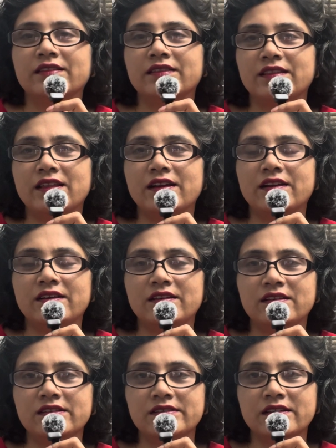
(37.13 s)
that I
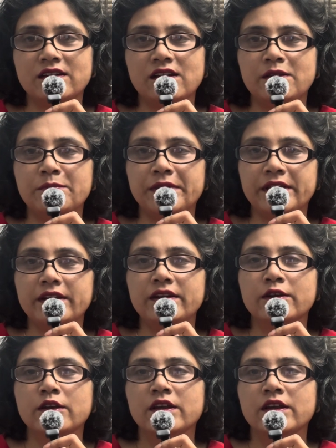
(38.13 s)
recently made.